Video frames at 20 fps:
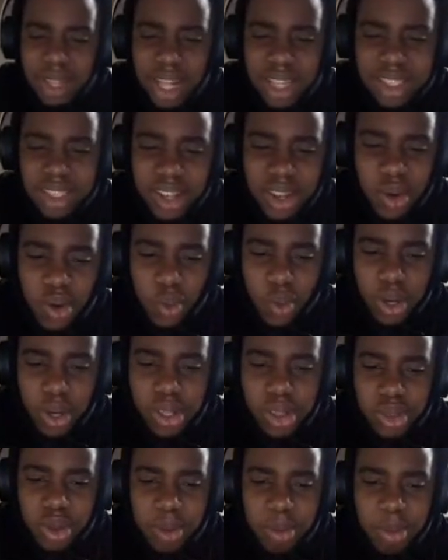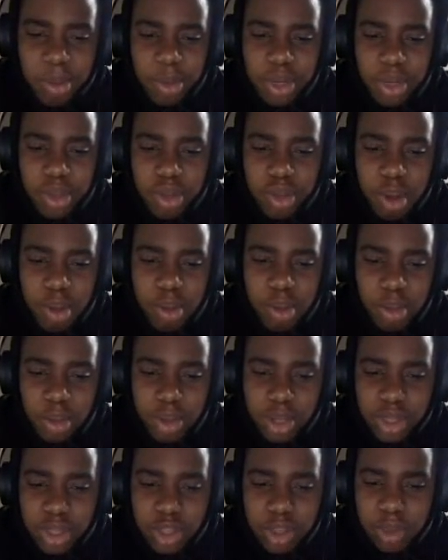that said Winthrop, Winthrop,
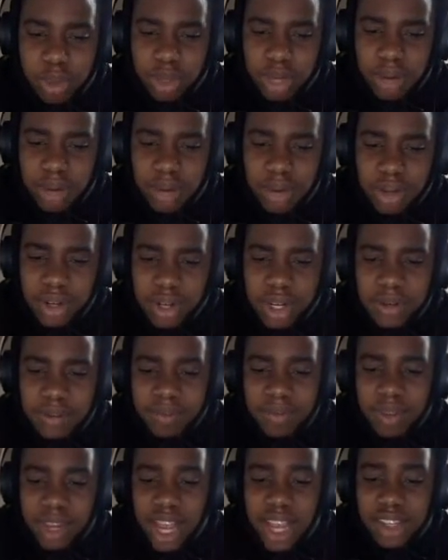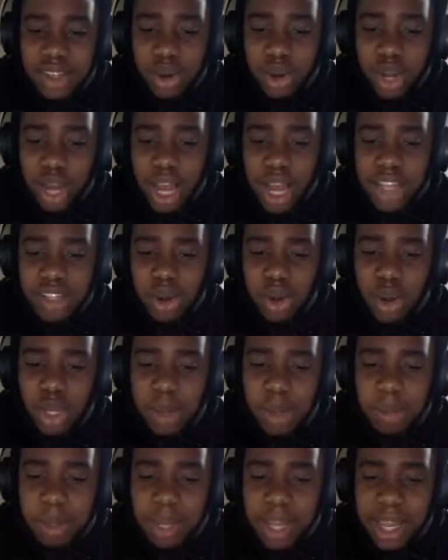Winthrop, whatever has has only
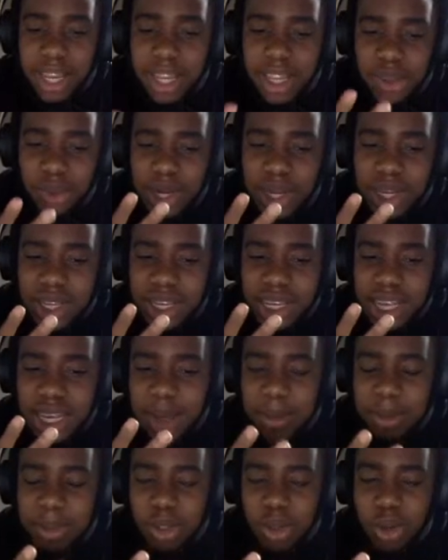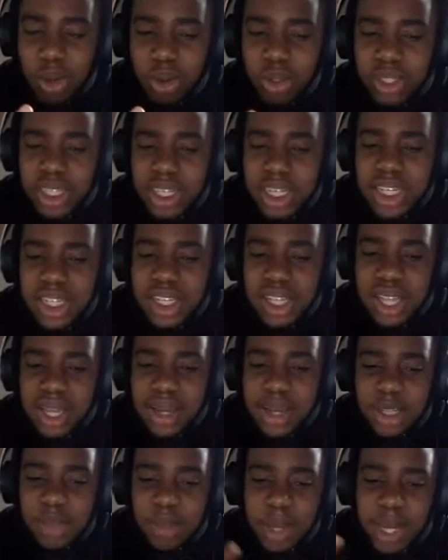played three teams the whole season. They
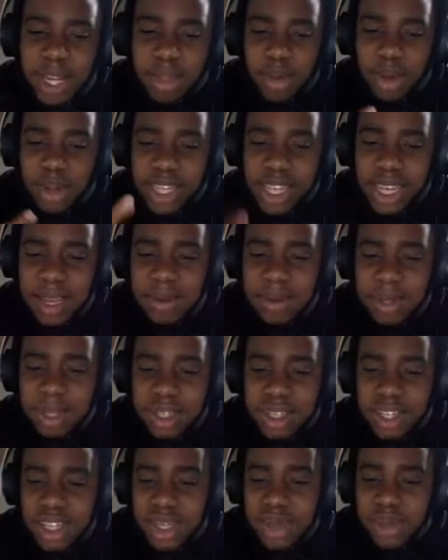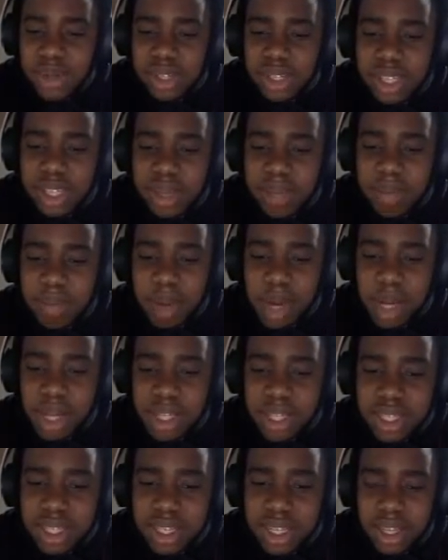just played three teams continuously.
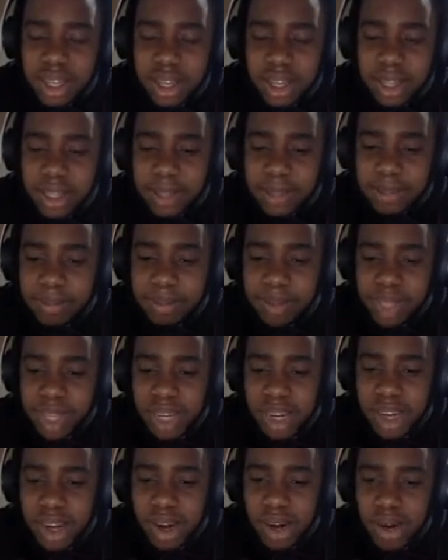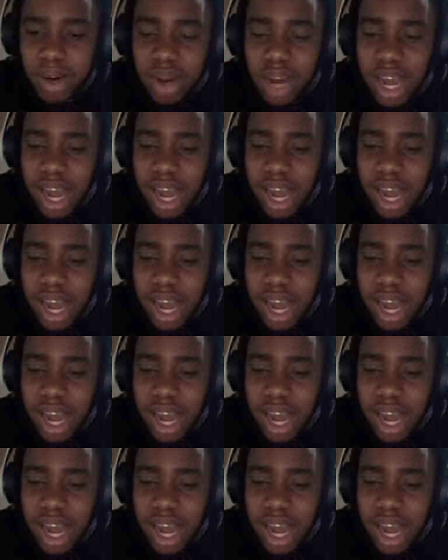But you know,